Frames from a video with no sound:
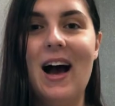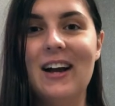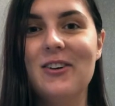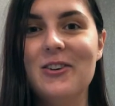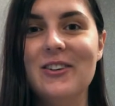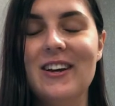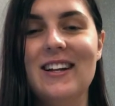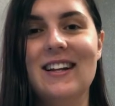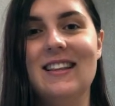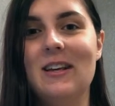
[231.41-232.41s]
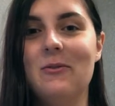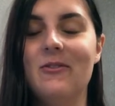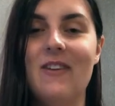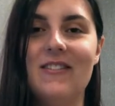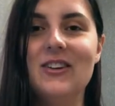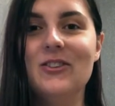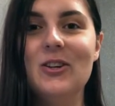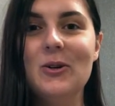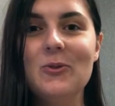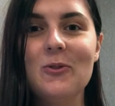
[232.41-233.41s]
I couldn't, and this was very
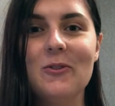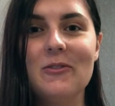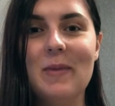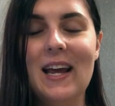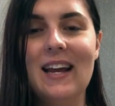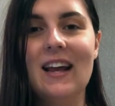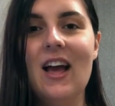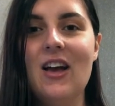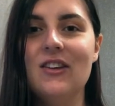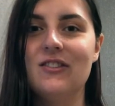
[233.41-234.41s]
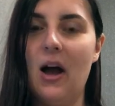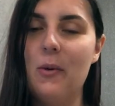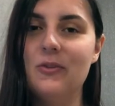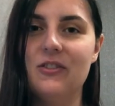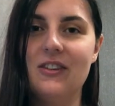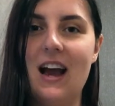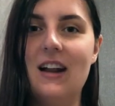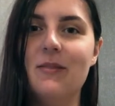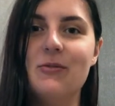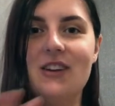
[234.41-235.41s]
unusual for me, so I was just
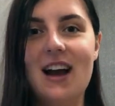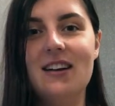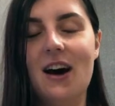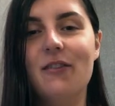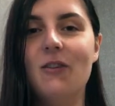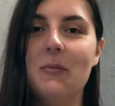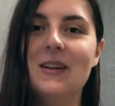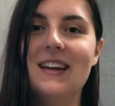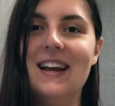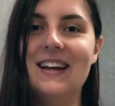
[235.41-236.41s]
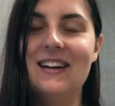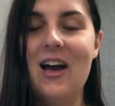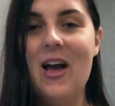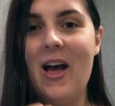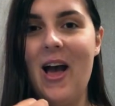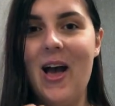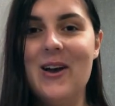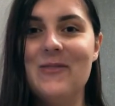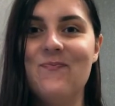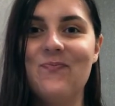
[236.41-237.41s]
kind of projectile vomiting
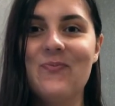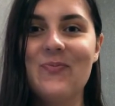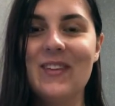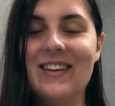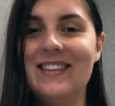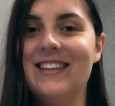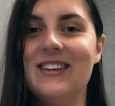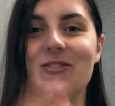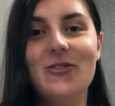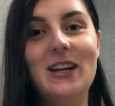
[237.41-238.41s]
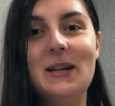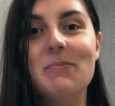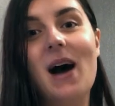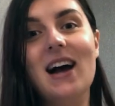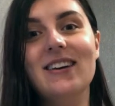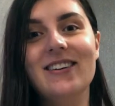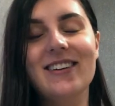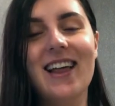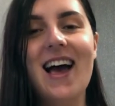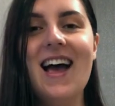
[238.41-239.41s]
this green
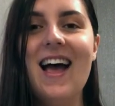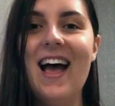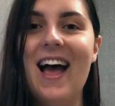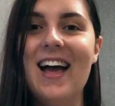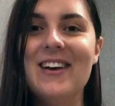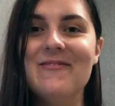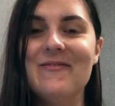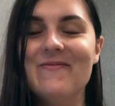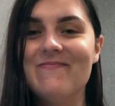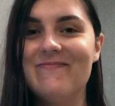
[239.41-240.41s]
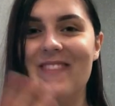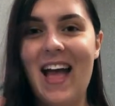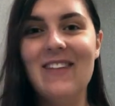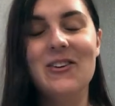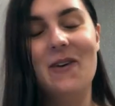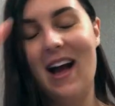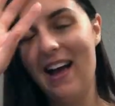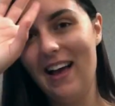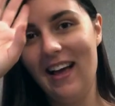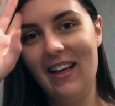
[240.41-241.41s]
bile
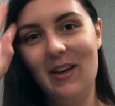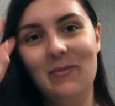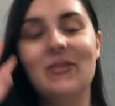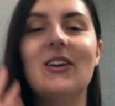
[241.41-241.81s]
everywhere.